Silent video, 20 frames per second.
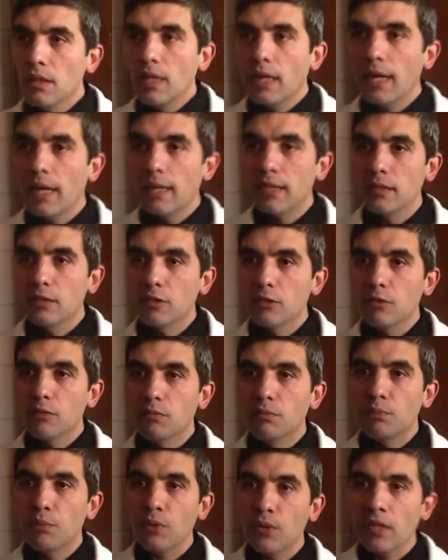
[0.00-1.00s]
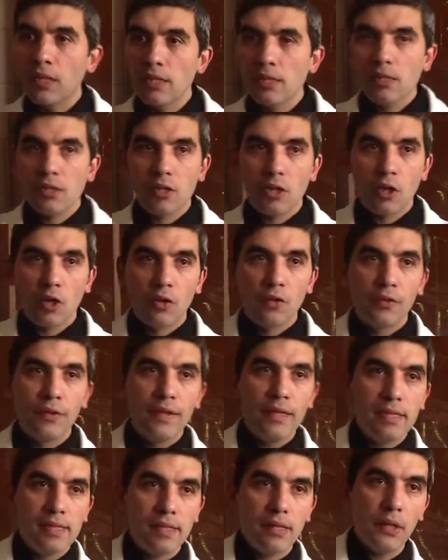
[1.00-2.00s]
and press on
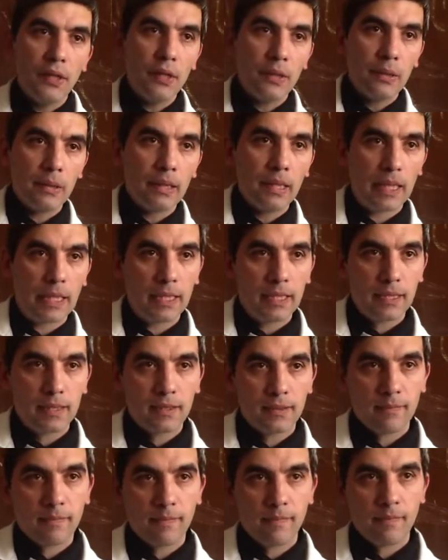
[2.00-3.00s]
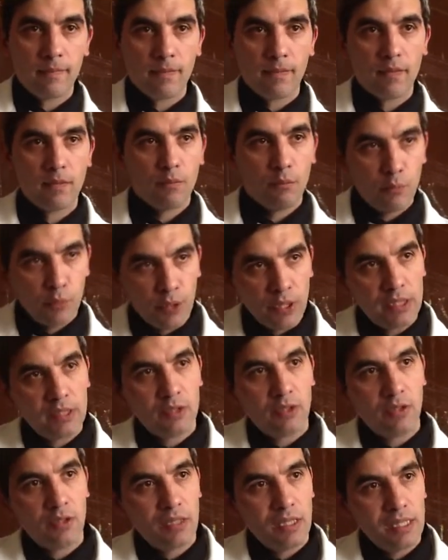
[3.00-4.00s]
this area. Press
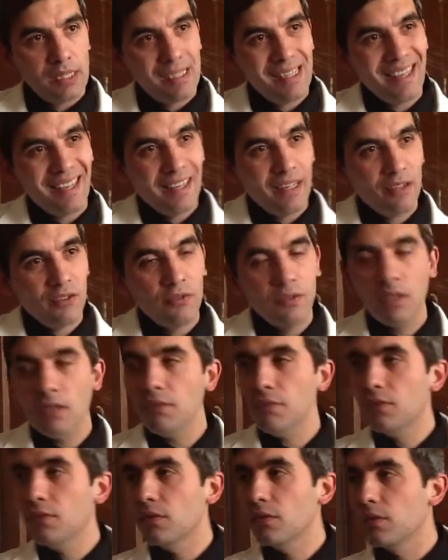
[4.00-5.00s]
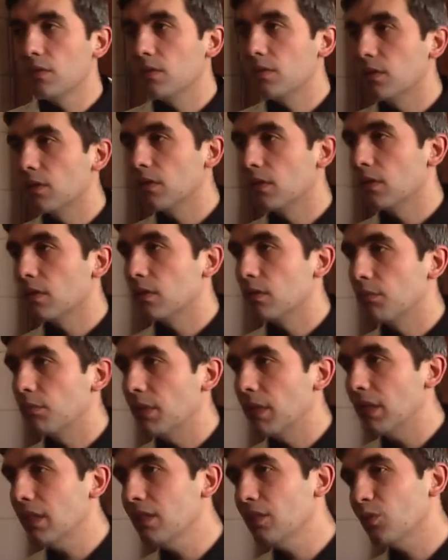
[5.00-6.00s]
on this area a few
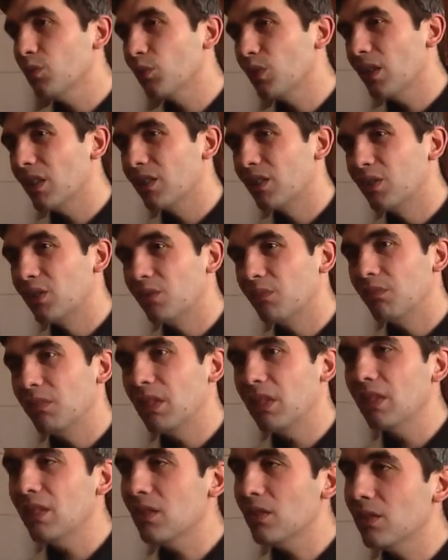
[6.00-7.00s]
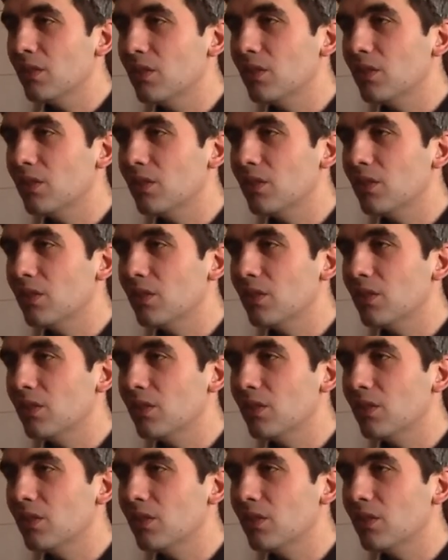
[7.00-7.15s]
minutes, 1-2 minutes,